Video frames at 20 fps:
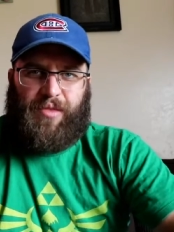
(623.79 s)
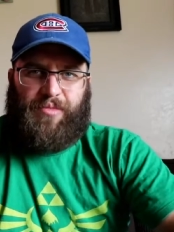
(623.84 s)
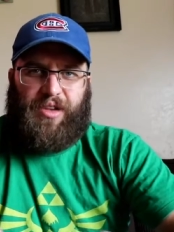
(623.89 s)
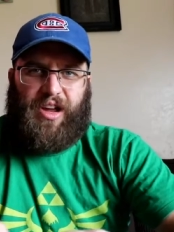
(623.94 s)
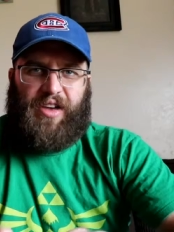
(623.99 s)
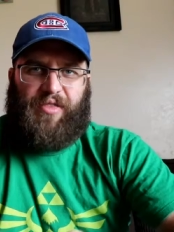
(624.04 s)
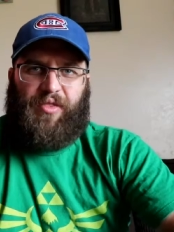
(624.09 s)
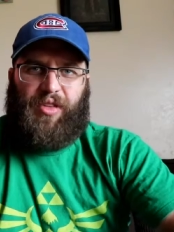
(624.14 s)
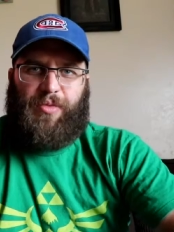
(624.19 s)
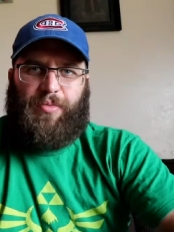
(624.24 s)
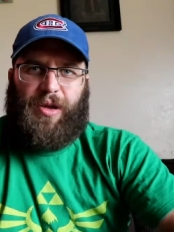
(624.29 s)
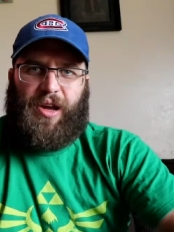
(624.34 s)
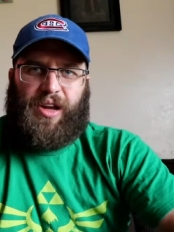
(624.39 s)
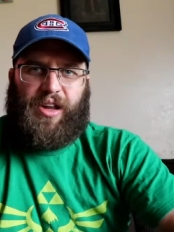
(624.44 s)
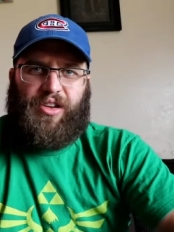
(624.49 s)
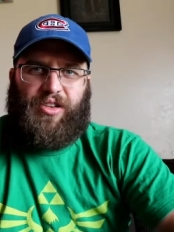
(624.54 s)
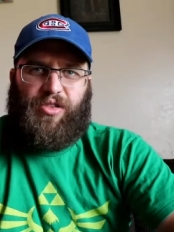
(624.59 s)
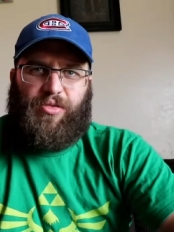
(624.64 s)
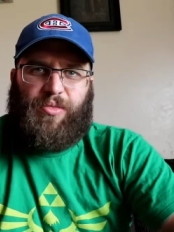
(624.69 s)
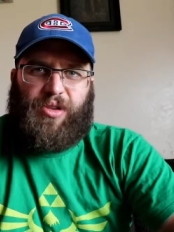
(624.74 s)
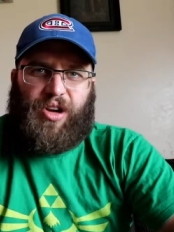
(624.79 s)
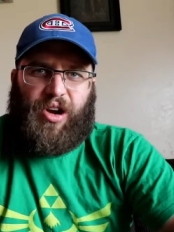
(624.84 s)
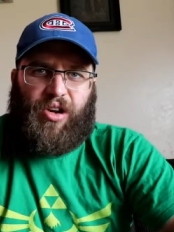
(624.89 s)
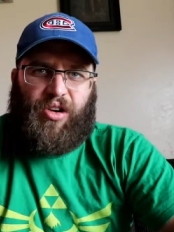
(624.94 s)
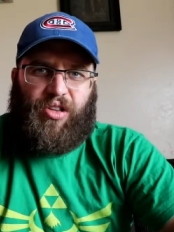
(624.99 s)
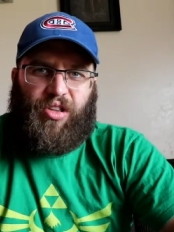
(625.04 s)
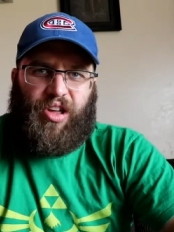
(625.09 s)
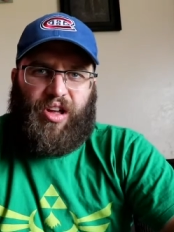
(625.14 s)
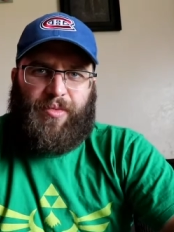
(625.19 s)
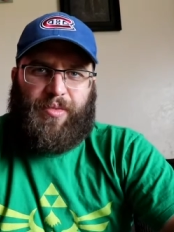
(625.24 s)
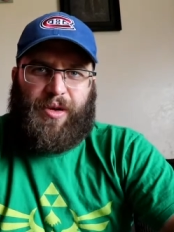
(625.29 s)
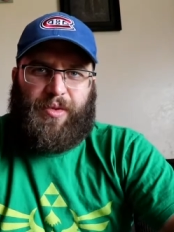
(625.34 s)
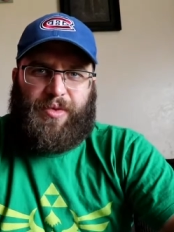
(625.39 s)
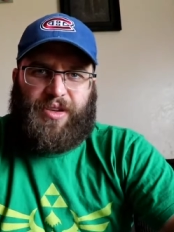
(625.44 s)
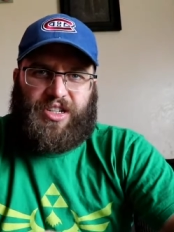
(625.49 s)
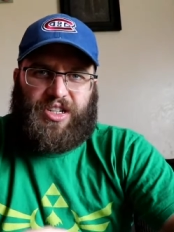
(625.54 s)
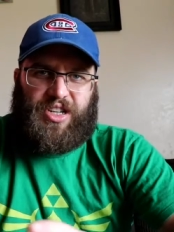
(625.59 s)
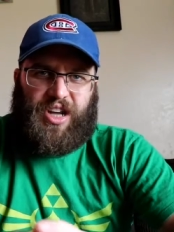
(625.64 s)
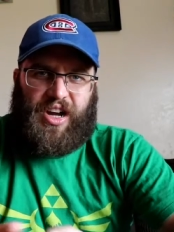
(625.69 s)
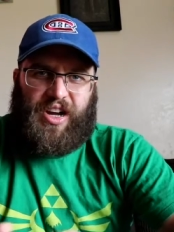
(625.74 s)
I'm definitely picking Doom Eternal up. I'm
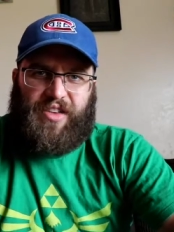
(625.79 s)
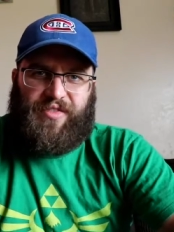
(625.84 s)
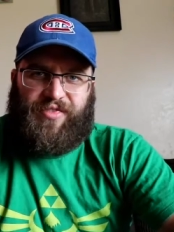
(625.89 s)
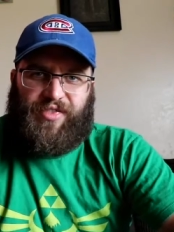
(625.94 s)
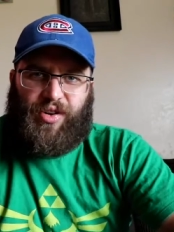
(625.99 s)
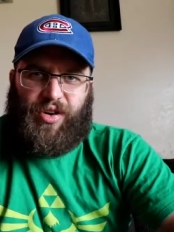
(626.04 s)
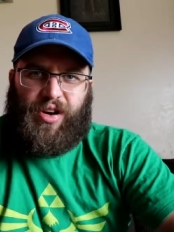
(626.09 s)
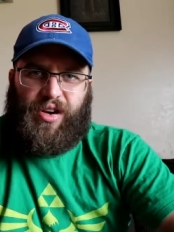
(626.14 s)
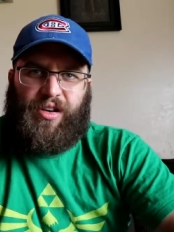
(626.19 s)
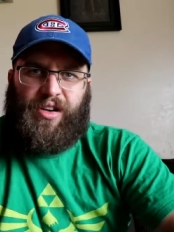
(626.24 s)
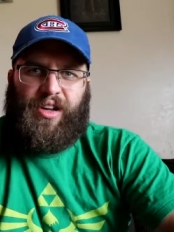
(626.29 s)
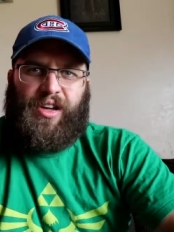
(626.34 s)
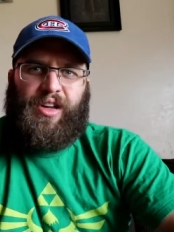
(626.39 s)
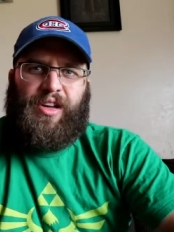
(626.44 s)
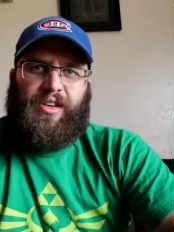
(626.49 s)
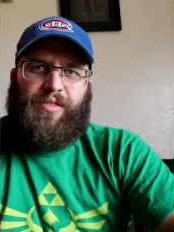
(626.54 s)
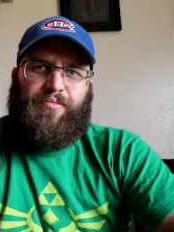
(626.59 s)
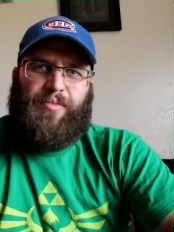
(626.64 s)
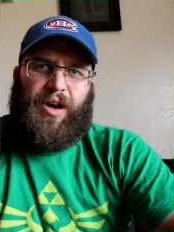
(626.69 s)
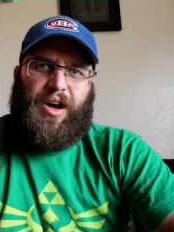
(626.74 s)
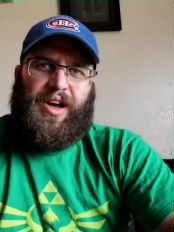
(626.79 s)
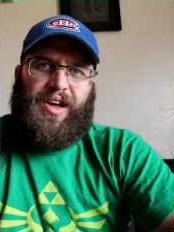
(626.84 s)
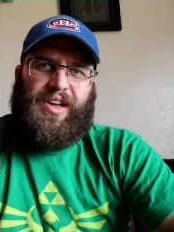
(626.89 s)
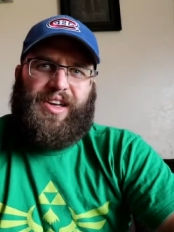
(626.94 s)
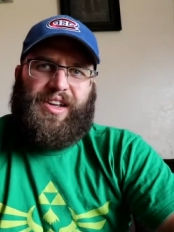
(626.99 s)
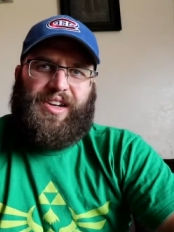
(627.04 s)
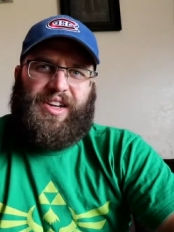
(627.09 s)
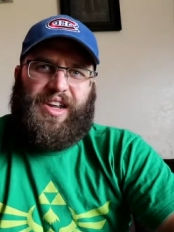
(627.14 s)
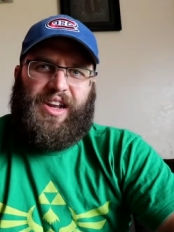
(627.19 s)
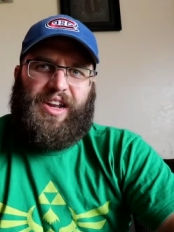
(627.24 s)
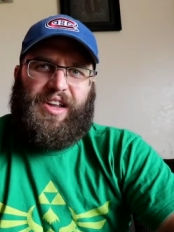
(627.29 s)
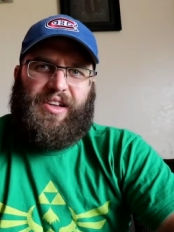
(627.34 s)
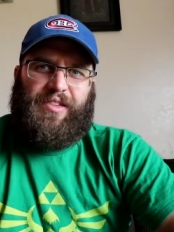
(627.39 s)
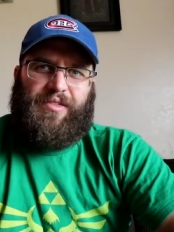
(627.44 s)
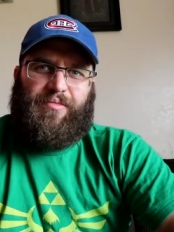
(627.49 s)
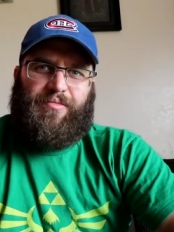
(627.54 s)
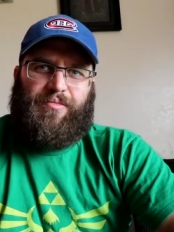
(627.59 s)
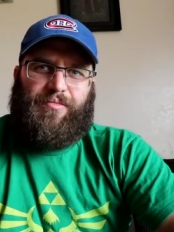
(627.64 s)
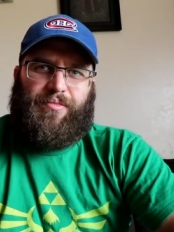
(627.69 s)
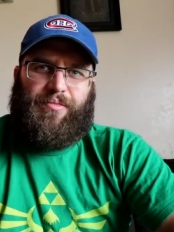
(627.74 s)
excited for it, but it
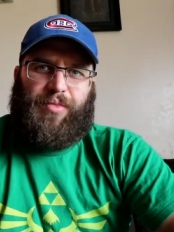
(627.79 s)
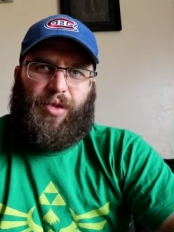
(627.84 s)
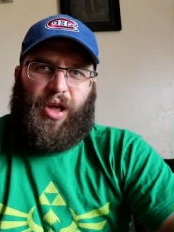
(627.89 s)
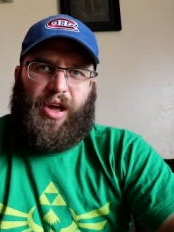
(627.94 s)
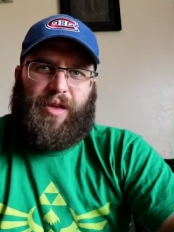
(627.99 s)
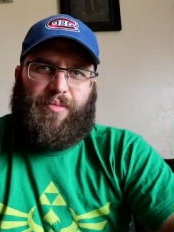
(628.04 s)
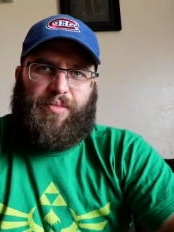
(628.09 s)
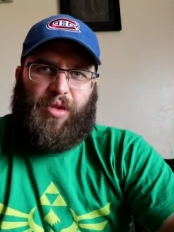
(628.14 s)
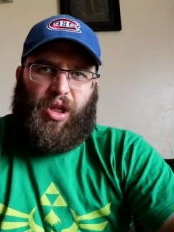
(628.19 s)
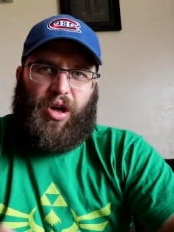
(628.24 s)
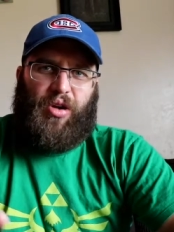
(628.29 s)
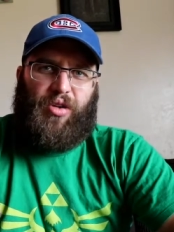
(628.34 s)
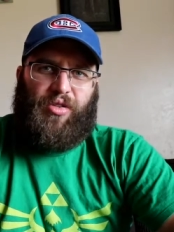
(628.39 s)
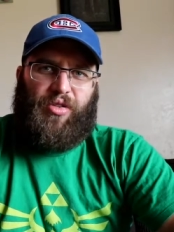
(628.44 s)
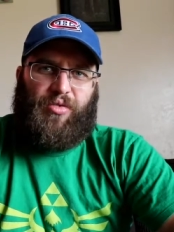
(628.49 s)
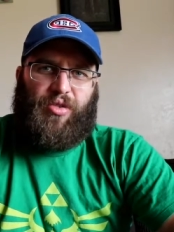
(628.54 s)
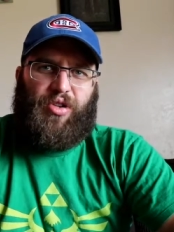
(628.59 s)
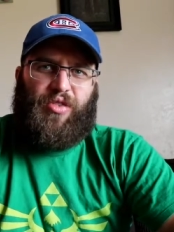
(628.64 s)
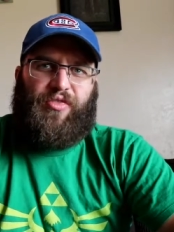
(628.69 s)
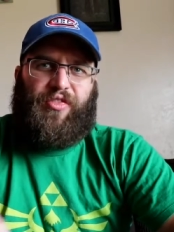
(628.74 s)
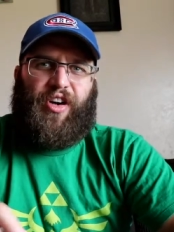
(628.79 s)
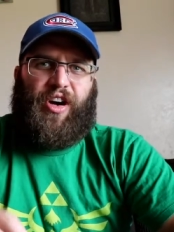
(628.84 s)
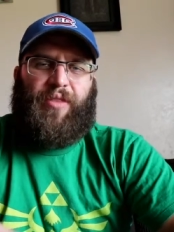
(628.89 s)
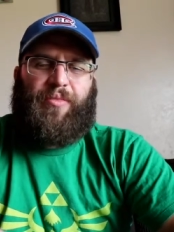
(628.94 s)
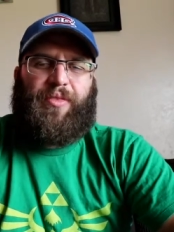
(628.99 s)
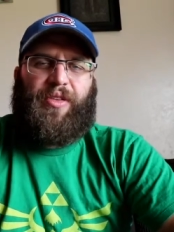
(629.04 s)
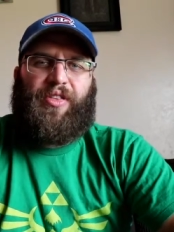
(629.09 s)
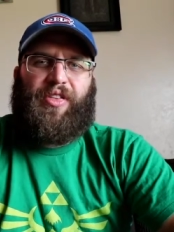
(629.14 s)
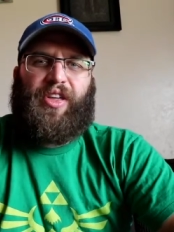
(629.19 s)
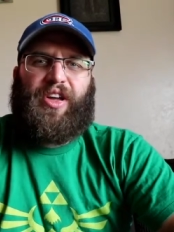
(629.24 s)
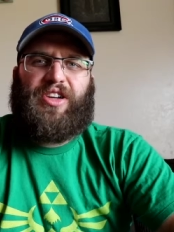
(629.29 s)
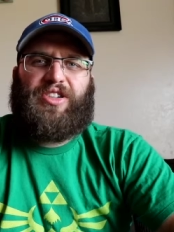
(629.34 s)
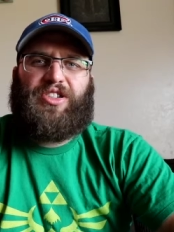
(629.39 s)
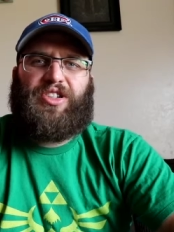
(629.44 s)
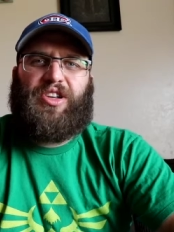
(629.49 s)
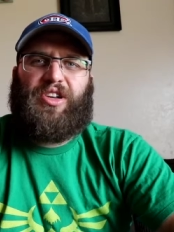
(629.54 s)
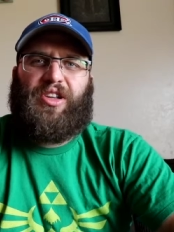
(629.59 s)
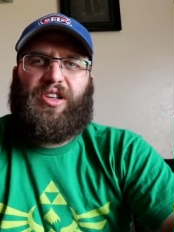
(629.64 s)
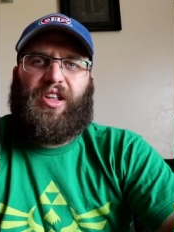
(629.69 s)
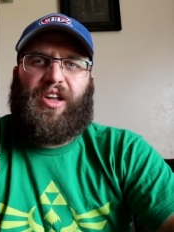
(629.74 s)
didn't like blow the roof off
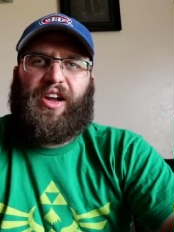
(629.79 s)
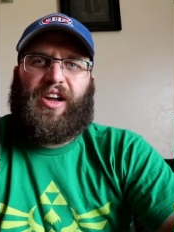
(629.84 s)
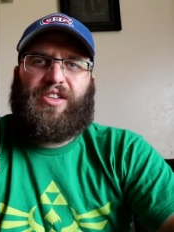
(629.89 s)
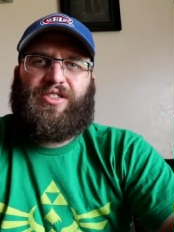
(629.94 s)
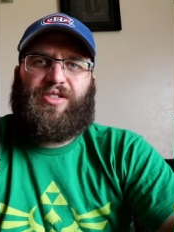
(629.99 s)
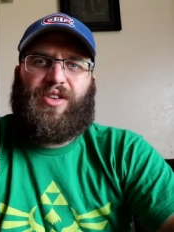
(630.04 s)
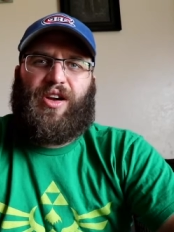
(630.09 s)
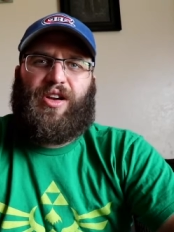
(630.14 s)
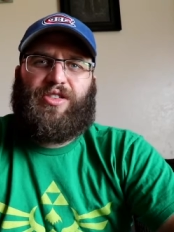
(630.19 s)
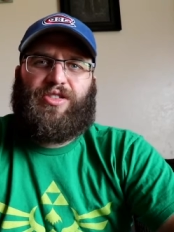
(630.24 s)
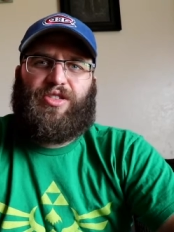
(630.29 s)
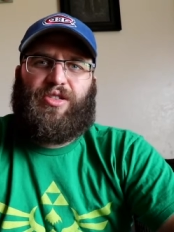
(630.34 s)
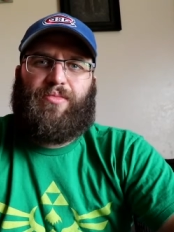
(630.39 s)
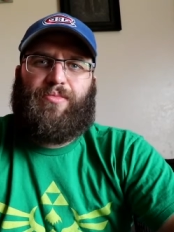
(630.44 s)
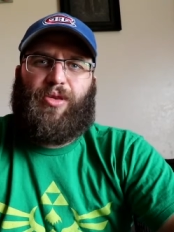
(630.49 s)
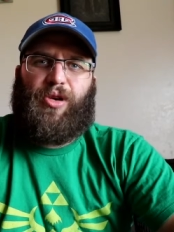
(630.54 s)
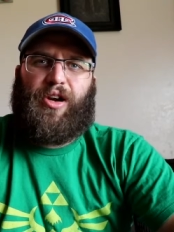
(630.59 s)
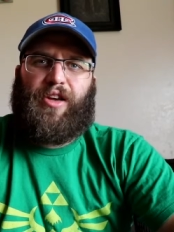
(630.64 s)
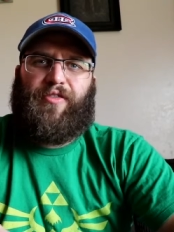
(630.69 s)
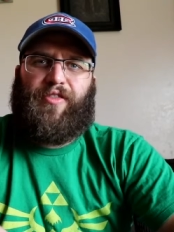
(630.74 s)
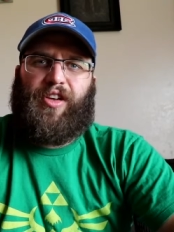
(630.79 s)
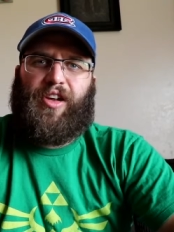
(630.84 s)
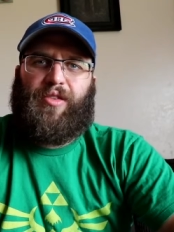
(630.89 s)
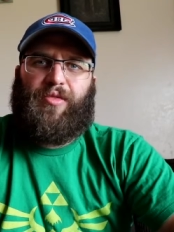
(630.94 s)
Bethesda like as far as their briefing.